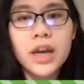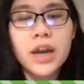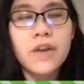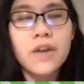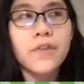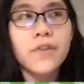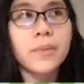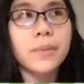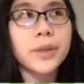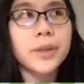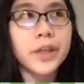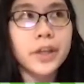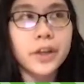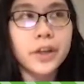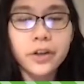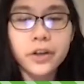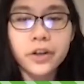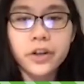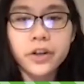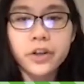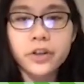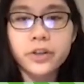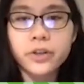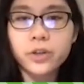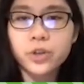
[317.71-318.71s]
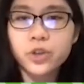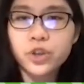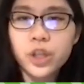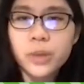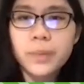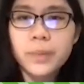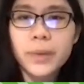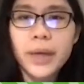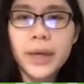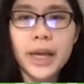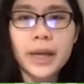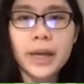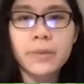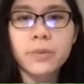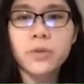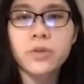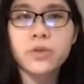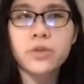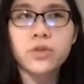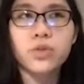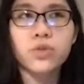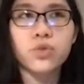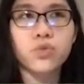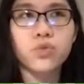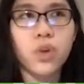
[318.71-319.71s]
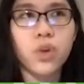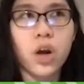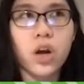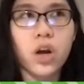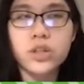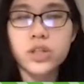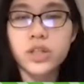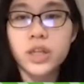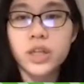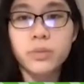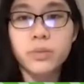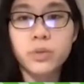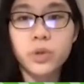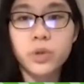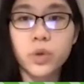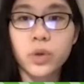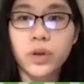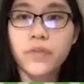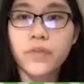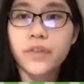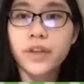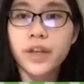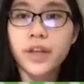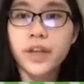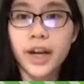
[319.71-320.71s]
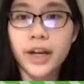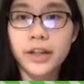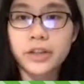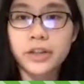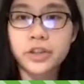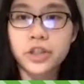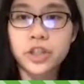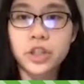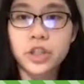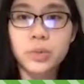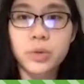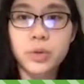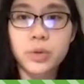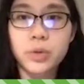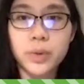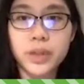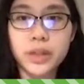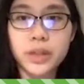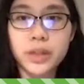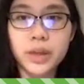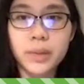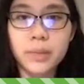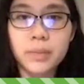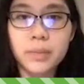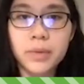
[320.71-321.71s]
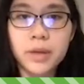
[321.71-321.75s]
From here, you should be able to draw some sort of connections between them.